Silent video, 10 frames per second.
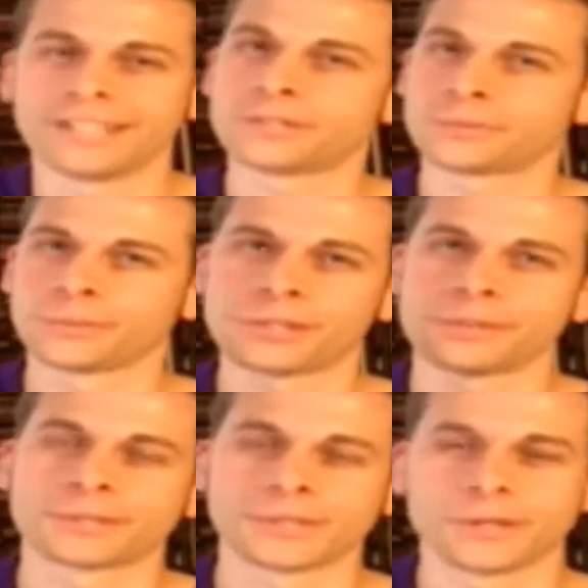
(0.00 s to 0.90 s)
I just wish it
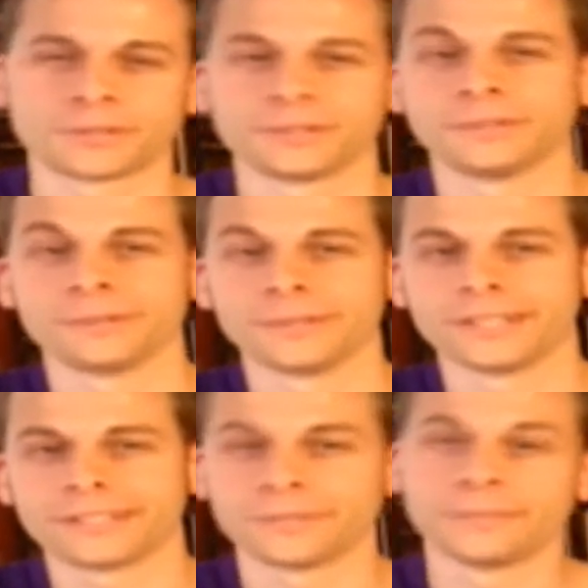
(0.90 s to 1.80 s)
was closer
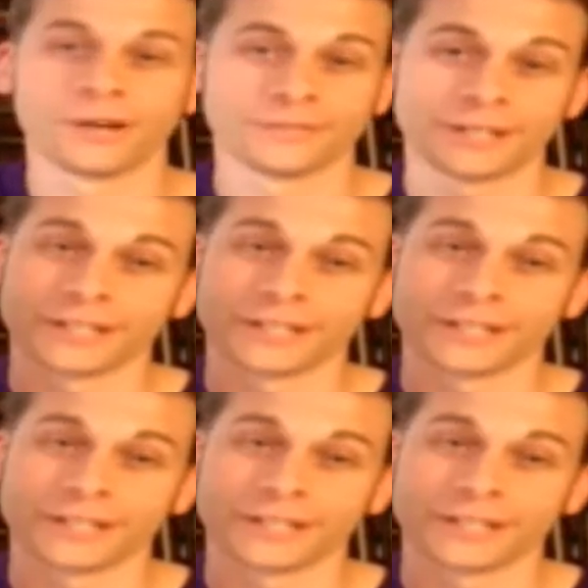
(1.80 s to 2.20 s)
to me over here